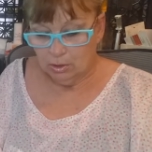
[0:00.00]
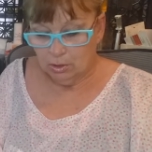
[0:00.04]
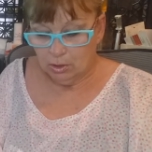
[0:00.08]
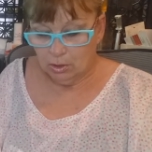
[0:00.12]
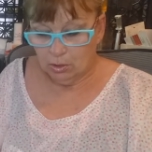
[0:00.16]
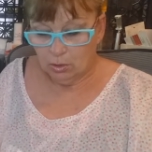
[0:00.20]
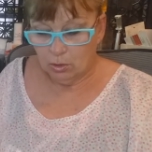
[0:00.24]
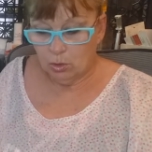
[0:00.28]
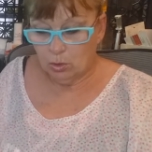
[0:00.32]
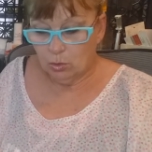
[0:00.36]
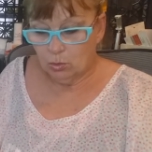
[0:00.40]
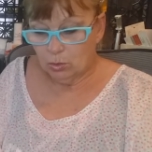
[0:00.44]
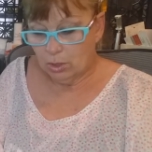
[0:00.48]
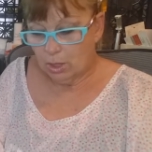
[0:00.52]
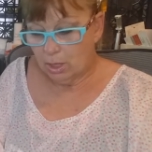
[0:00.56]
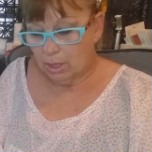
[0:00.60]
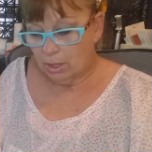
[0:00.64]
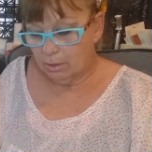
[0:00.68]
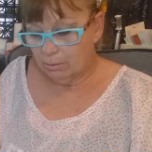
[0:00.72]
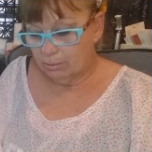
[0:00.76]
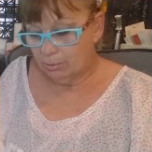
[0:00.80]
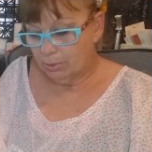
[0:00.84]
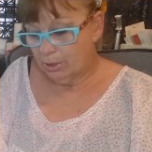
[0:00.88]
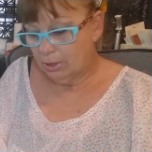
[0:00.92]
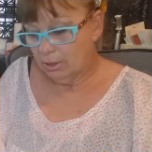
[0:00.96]
a whole
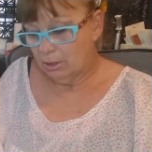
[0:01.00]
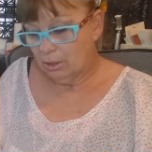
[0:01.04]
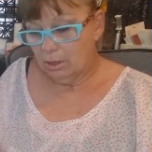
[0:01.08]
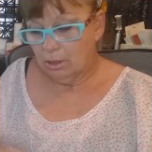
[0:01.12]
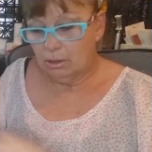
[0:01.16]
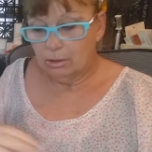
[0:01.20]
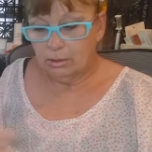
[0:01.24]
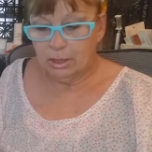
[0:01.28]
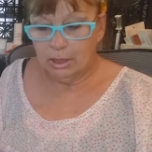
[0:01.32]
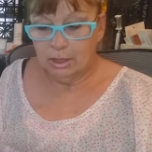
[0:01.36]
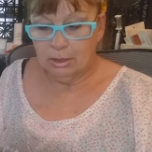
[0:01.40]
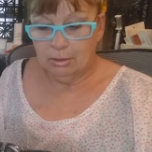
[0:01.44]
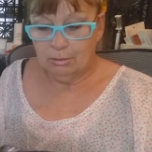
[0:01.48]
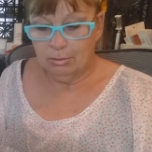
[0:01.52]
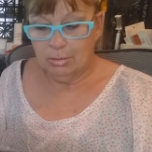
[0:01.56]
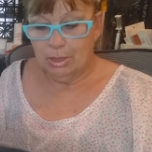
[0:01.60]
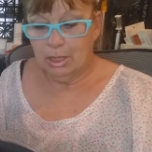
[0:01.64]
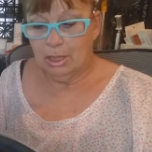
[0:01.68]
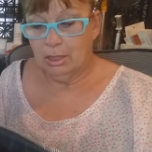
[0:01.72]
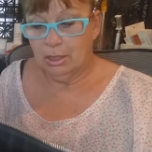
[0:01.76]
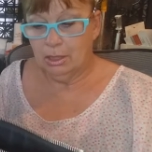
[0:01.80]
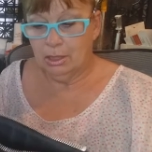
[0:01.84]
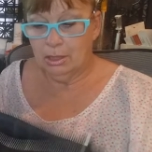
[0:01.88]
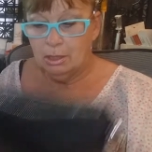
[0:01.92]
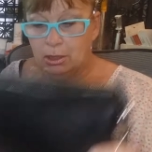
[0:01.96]
lot, but I'll get
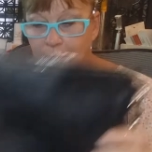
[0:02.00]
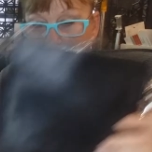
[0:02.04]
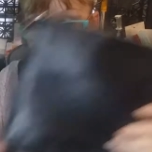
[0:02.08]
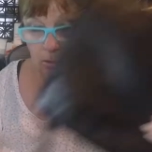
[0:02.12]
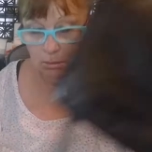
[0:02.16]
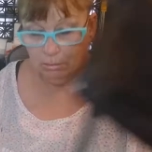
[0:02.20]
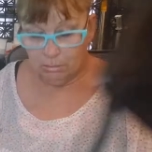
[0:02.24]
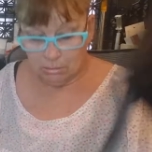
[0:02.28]
my